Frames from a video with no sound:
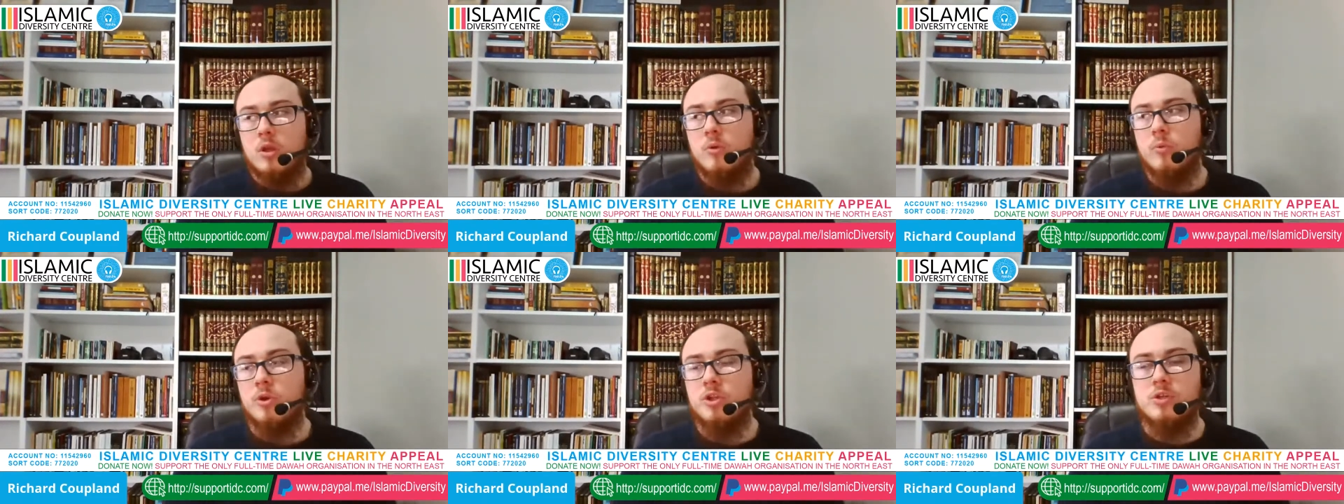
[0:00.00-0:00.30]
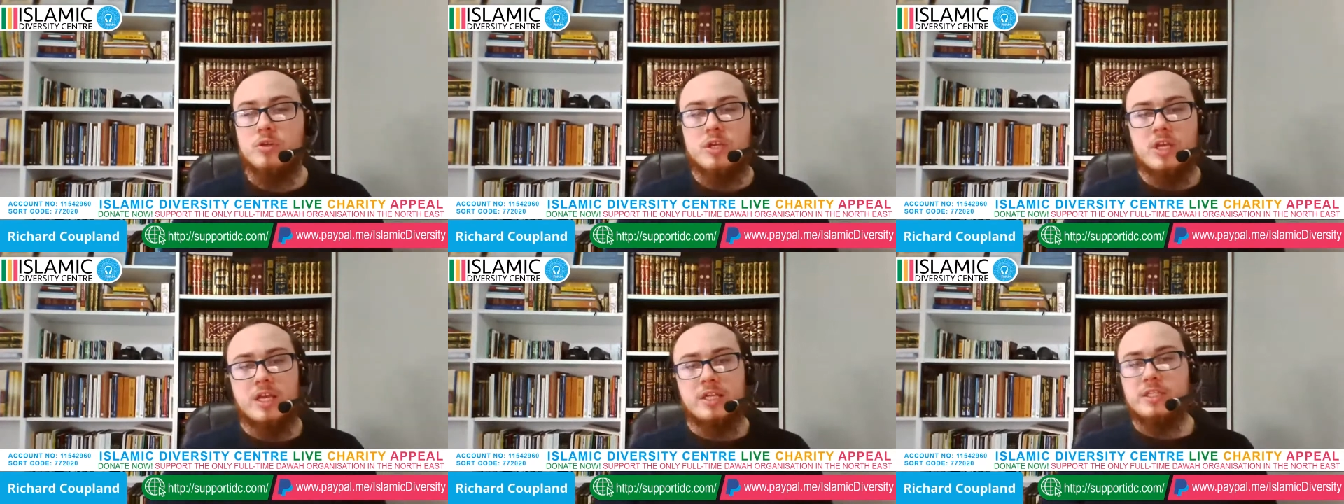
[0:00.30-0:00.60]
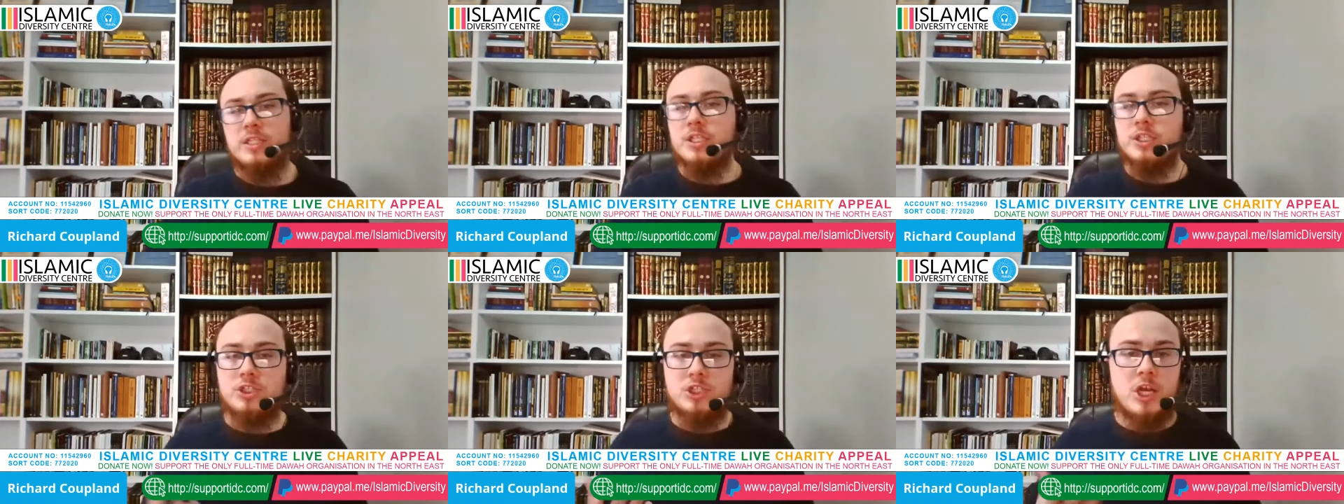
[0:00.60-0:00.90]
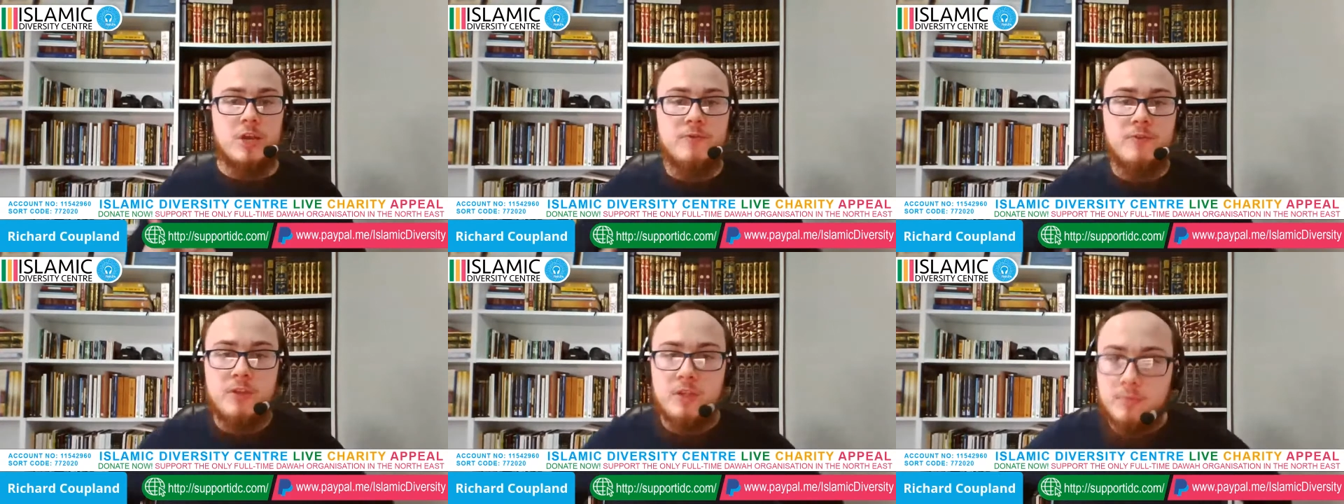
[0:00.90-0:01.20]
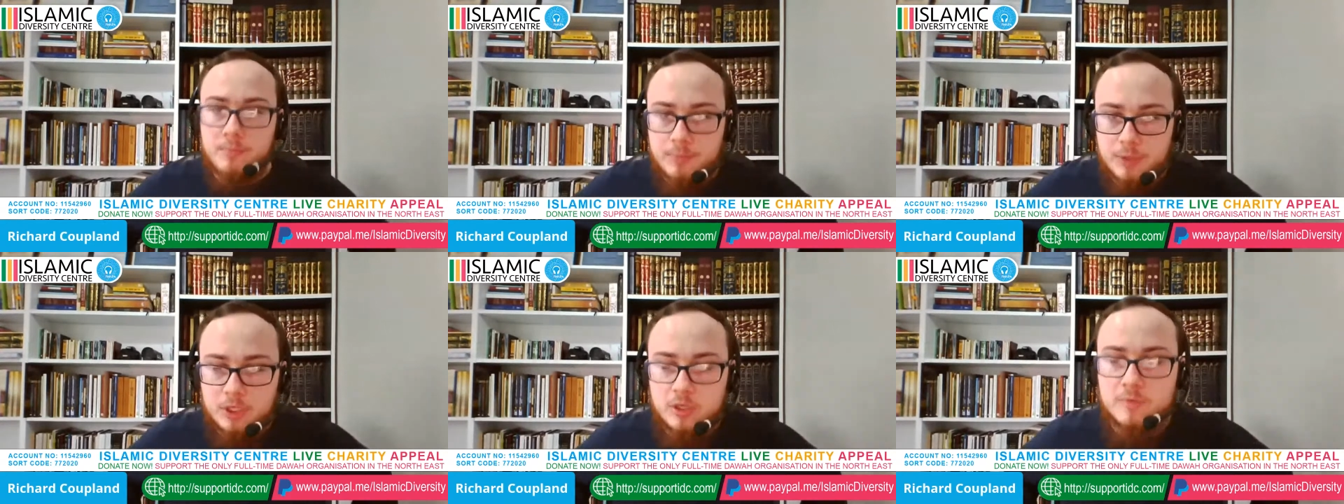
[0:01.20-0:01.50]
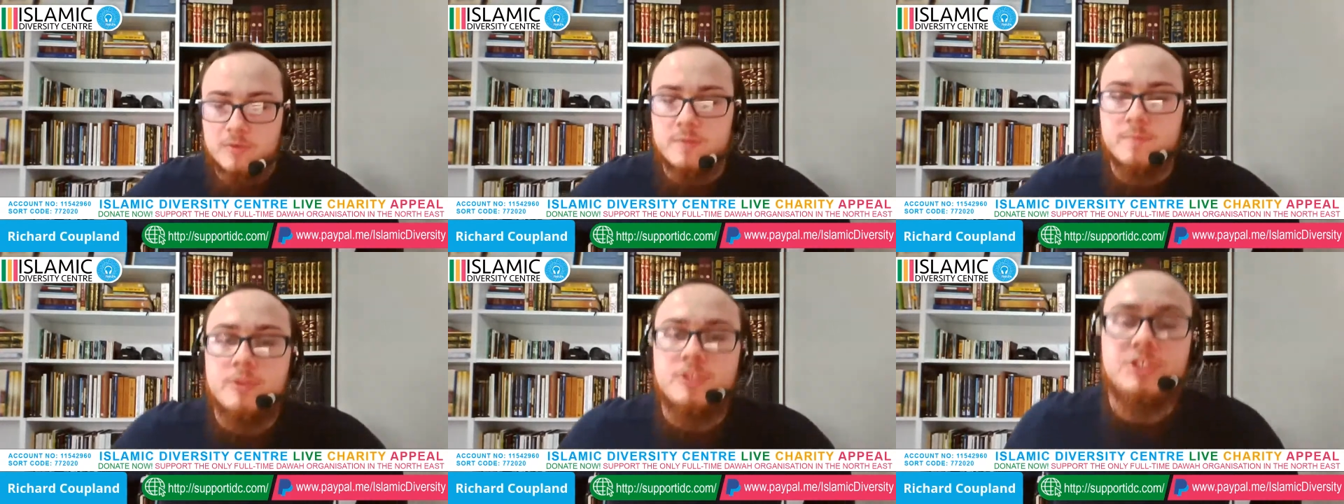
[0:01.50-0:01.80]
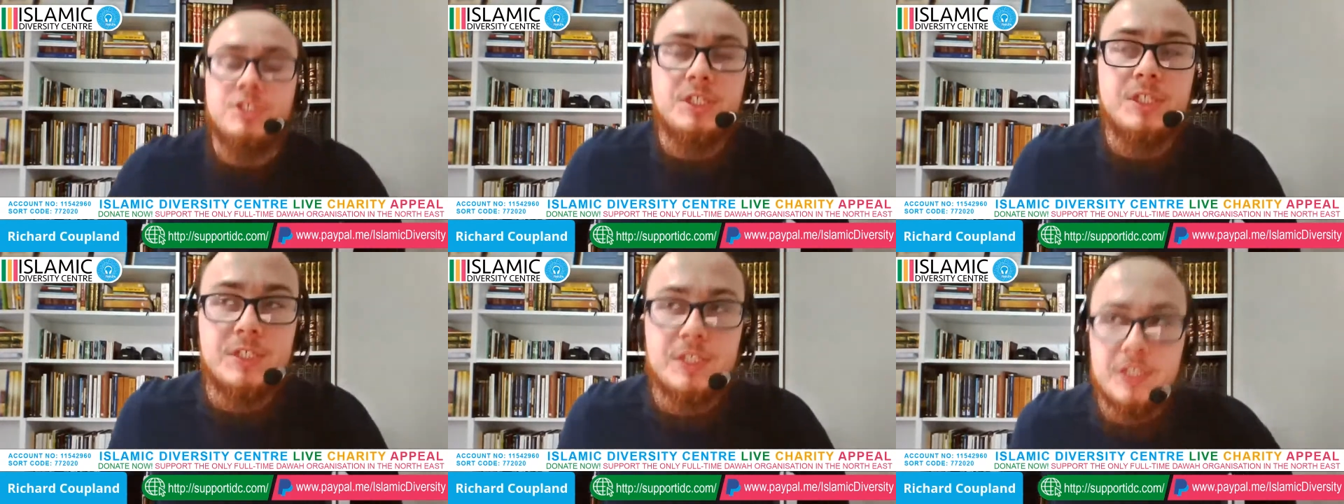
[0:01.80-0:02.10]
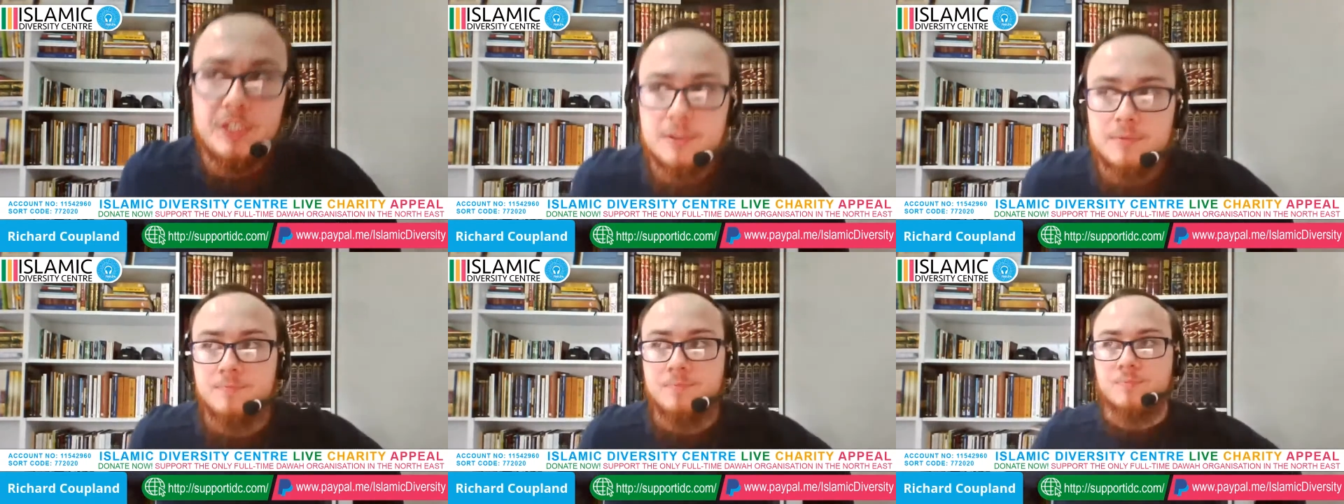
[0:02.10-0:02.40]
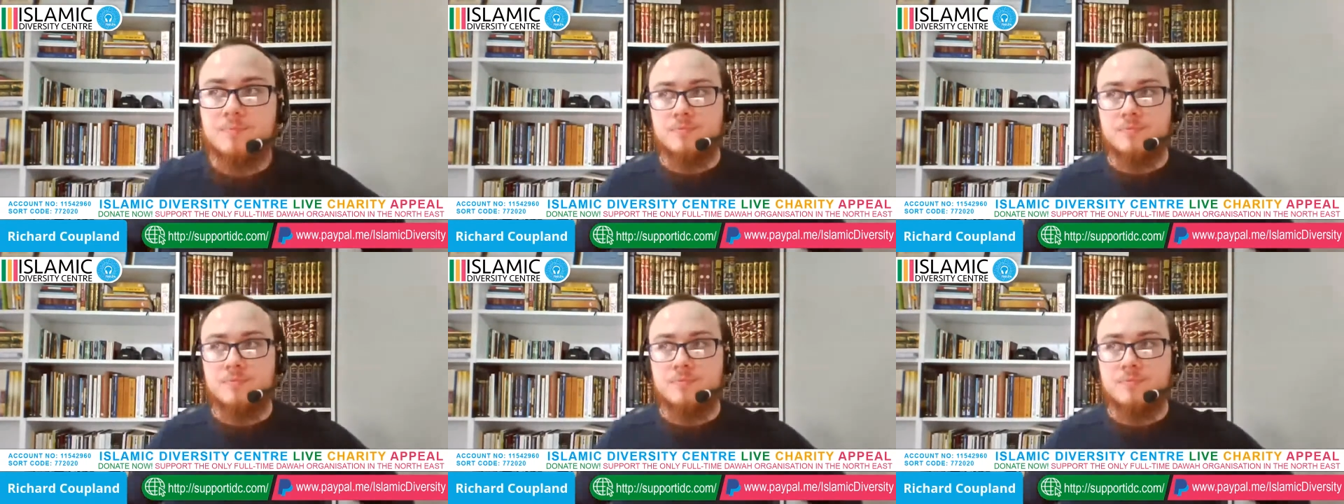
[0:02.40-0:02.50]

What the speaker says: When you get a teacher, everything becomes much easier.